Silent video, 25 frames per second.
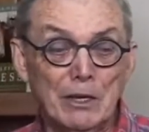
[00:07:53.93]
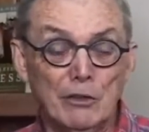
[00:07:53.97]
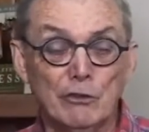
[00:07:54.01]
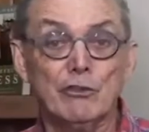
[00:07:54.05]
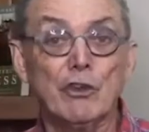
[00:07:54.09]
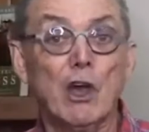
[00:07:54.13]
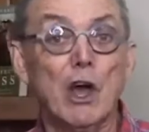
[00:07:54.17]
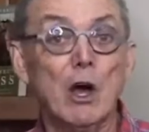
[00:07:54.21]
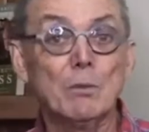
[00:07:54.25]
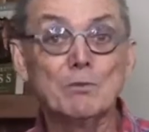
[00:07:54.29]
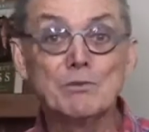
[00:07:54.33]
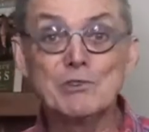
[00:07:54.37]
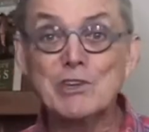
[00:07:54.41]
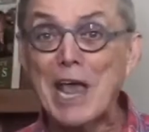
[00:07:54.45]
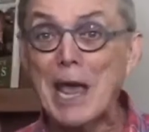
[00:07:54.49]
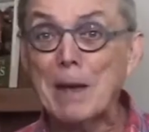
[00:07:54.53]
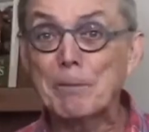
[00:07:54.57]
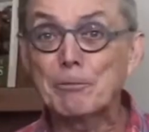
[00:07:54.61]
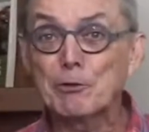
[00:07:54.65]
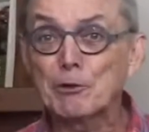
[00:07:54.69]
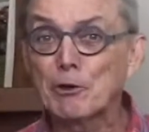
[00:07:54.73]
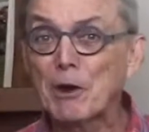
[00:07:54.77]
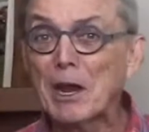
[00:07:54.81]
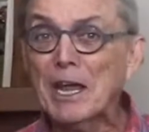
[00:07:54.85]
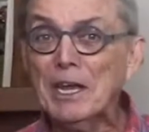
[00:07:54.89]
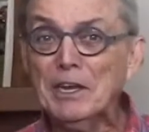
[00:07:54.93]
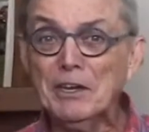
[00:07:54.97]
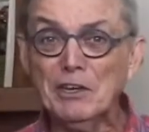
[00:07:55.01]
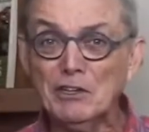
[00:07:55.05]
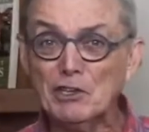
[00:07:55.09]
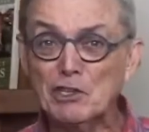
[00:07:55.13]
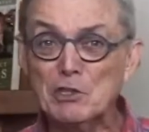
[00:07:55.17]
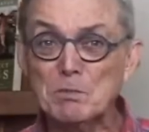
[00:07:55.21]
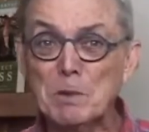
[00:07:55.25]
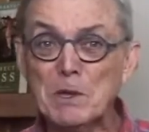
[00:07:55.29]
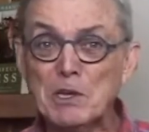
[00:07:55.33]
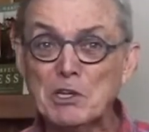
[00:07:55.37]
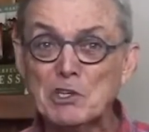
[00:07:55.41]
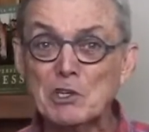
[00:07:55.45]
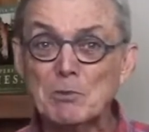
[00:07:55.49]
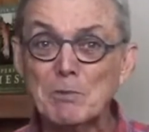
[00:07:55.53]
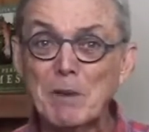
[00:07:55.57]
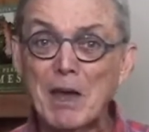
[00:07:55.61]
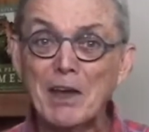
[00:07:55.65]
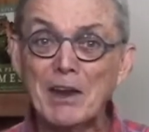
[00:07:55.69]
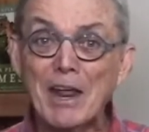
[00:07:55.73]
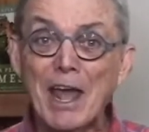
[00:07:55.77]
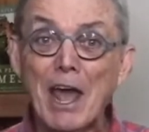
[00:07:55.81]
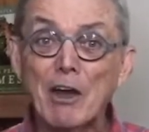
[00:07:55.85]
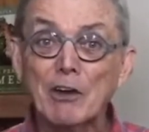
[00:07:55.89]
Psalm chapter 80 speaks
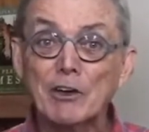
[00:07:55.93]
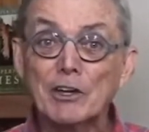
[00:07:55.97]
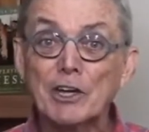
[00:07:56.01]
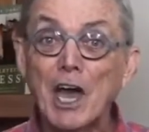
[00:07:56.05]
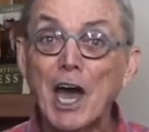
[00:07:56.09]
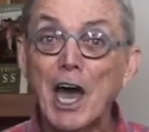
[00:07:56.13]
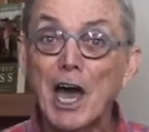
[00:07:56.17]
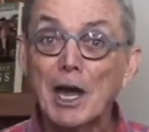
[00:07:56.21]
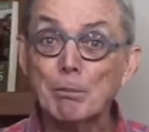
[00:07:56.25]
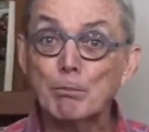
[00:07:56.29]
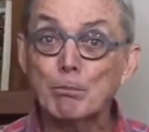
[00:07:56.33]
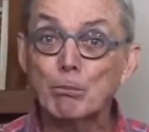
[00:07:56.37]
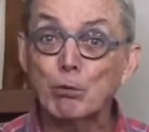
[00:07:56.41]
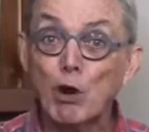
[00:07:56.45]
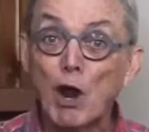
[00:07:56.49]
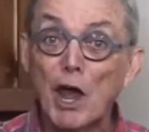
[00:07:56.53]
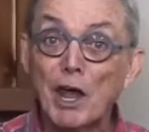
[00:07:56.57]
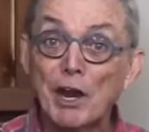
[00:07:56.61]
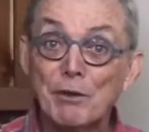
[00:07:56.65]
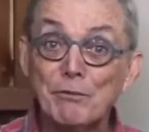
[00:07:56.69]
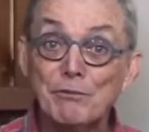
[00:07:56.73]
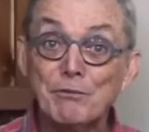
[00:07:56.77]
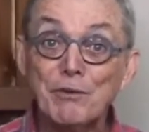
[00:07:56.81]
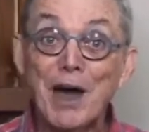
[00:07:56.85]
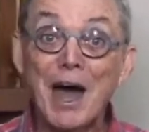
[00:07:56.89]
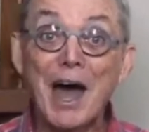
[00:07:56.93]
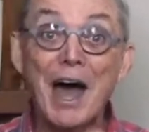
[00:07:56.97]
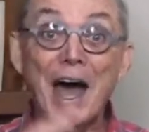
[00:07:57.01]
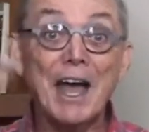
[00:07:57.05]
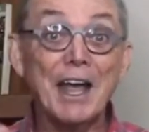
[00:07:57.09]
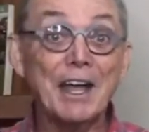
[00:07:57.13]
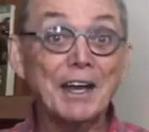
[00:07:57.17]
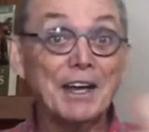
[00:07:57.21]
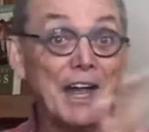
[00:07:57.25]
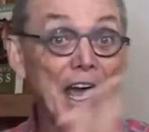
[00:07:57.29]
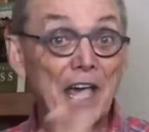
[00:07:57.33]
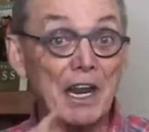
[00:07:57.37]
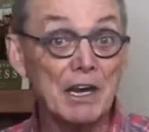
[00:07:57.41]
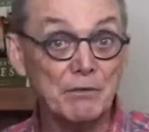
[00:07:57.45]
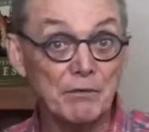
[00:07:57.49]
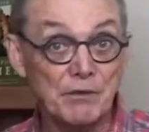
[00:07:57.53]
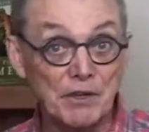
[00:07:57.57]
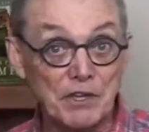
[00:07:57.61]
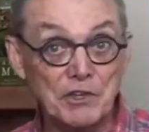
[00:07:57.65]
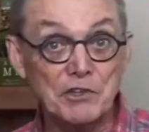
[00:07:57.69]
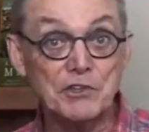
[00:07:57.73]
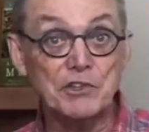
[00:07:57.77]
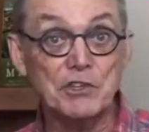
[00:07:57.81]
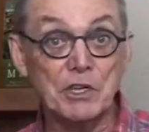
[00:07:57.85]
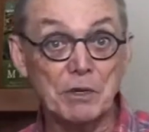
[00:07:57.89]
about how God brought a vine out of
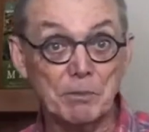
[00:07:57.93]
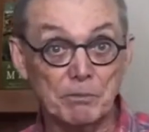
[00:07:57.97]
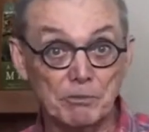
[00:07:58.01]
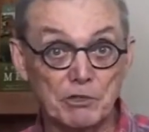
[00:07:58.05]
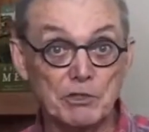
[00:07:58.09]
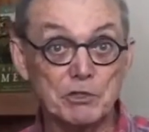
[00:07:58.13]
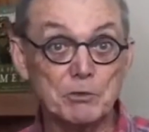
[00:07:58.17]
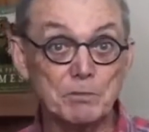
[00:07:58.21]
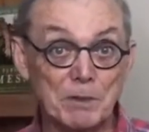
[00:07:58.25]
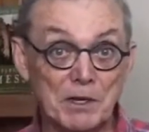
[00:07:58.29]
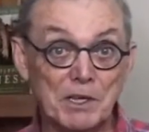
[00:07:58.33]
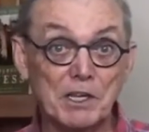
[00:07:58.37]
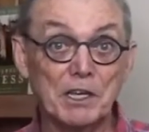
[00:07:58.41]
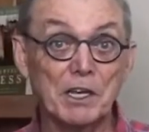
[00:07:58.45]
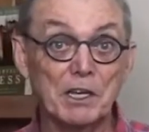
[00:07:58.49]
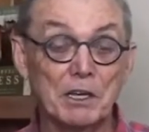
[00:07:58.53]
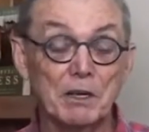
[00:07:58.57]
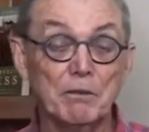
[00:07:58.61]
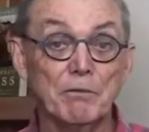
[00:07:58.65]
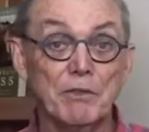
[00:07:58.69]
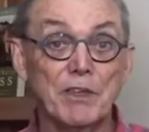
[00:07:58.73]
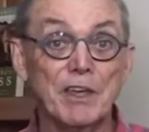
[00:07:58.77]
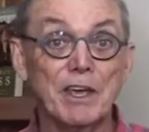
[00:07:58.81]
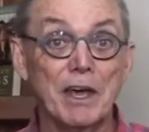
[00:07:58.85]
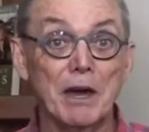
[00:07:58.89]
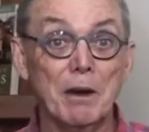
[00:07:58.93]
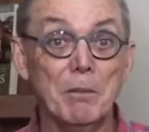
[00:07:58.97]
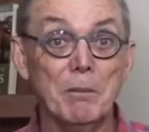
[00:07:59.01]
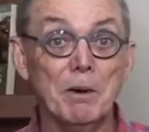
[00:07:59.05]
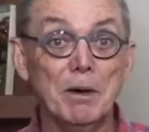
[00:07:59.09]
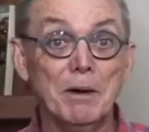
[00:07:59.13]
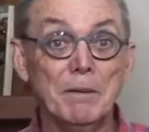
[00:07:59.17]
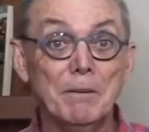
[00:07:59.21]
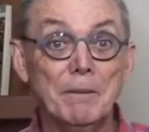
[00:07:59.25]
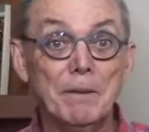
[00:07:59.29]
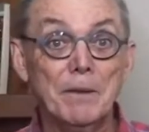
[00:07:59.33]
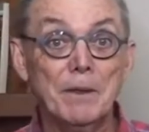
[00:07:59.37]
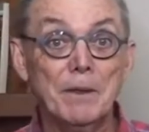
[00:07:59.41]
Egypt, speaking of them.